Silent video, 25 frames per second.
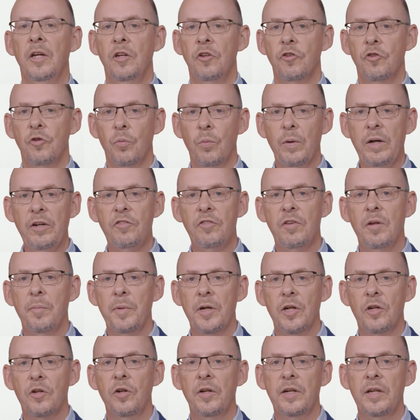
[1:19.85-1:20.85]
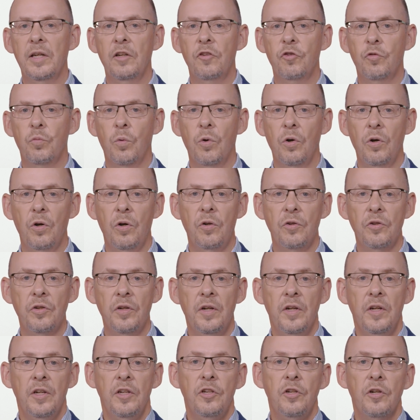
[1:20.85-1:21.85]
To reach them in a cookieless
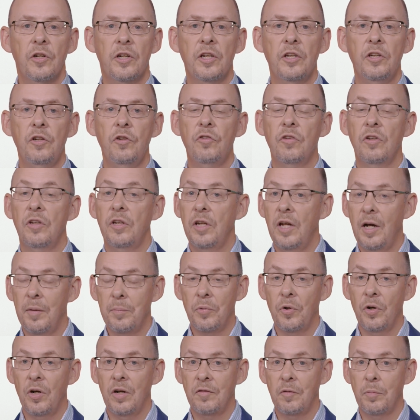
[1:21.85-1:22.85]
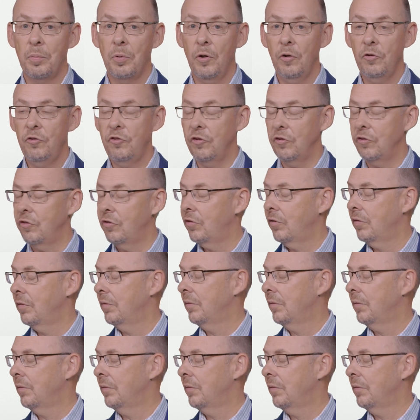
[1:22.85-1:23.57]
world, you can use a number of approaches.